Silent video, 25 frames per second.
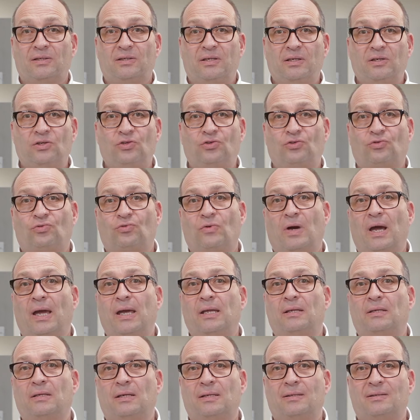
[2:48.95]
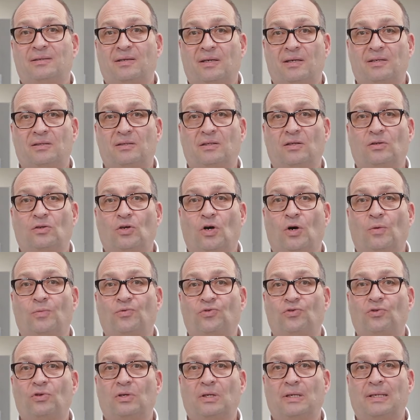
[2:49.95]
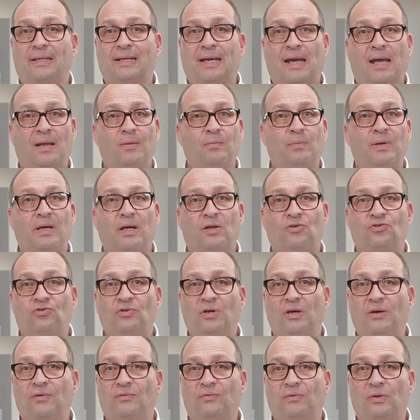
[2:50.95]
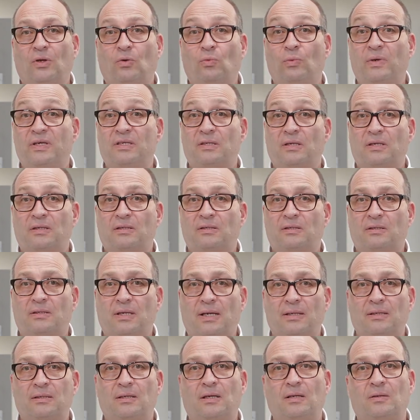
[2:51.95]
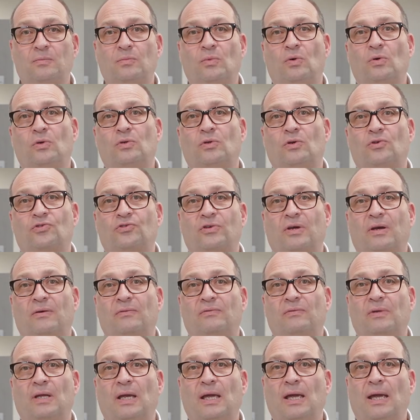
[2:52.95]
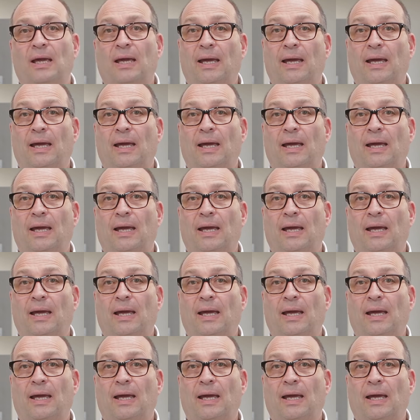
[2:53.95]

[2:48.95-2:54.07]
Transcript: This tried and tested option can be achieved with a standard motor shaft